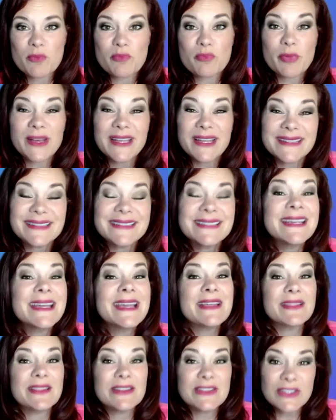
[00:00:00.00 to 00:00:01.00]
but
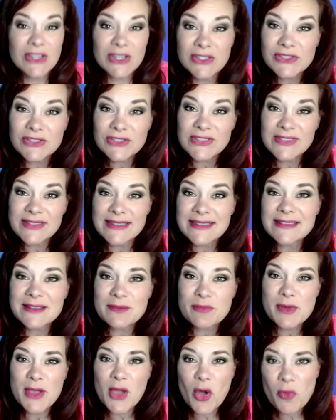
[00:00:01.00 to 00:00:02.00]
the doctors need to
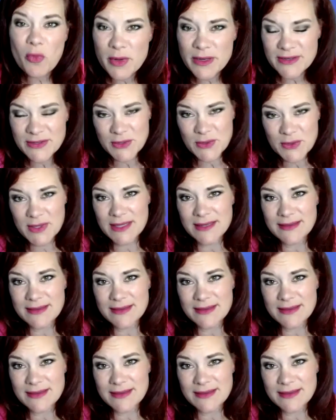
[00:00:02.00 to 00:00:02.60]
be open to it.